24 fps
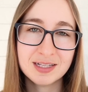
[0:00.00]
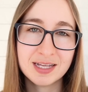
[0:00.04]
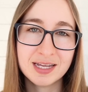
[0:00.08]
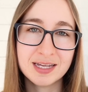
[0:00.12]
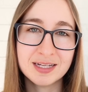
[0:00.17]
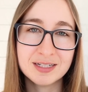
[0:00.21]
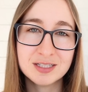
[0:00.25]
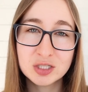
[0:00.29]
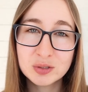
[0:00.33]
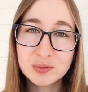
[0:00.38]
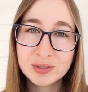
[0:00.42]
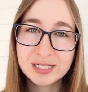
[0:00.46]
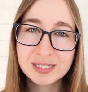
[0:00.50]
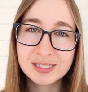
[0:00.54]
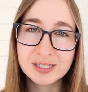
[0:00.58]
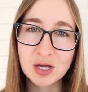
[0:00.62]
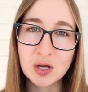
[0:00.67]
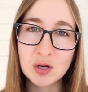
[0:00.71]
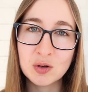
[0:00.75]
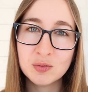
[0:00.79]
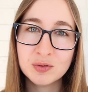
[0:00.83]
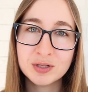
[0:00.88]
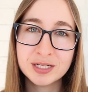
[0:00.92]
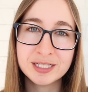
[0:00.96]
And doing
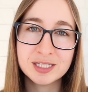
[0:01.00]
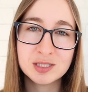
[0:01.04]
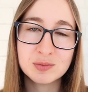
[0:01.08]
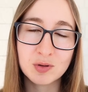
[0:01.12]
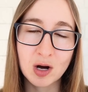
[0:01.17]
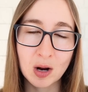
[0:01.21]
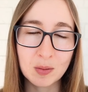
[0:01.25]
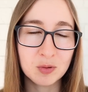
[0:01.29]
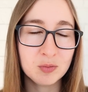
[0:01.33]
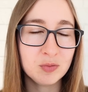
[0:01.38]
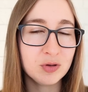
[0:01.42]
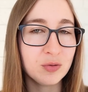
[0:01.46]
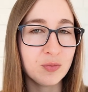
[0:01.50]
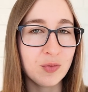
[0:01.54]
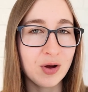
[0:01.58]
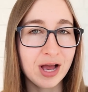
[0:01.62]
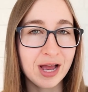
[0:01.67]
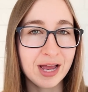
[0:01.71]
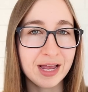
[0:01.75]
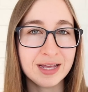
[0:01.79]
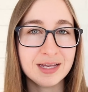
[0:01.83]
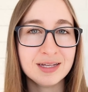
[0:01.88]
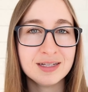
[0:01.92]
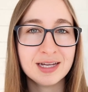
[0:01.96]
so is probably
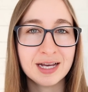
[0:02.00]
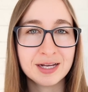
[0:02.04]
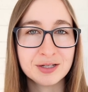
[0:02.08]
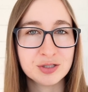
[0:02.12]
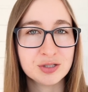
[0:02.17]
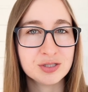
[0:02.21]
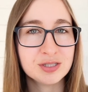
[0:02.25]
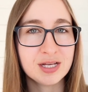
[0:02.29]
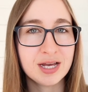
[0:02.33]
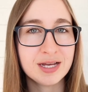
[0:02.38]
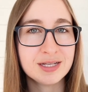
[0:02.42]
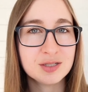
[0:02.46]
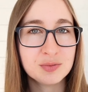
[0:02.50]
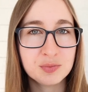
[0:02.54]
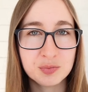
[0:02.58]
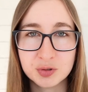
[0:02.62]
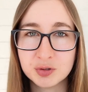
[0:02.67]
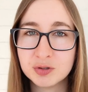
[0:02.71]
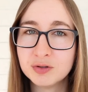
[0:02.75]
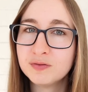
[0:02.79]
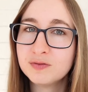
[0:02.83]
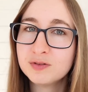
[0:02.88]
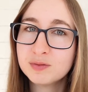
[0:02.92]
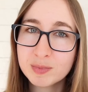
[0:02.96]
why exercise
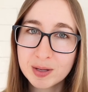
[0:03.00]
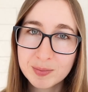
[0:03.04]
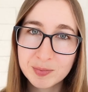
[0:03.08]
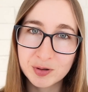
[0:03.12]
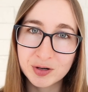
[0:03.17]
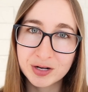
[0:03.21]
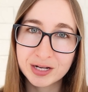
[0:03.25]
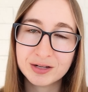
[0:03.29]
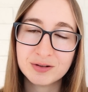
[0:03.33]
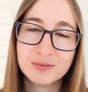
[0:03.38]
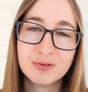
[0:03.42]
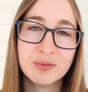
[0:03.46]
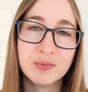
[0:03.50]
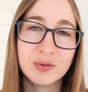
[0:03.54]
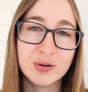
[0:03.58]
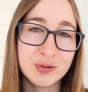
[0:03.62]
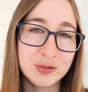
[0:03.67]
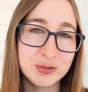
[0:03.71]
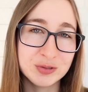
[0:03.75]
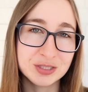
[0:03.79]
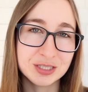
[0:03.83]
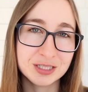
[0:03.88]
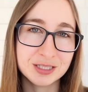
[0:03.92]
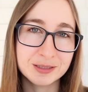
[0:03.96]
improves memory when we're
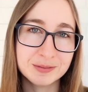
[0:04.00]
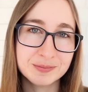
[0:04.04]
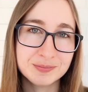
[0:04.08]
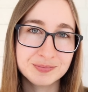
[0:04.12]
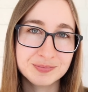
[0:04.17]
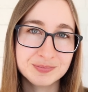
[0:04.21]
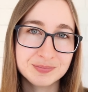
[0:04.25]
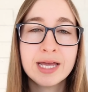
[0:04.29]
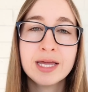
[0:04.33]
older.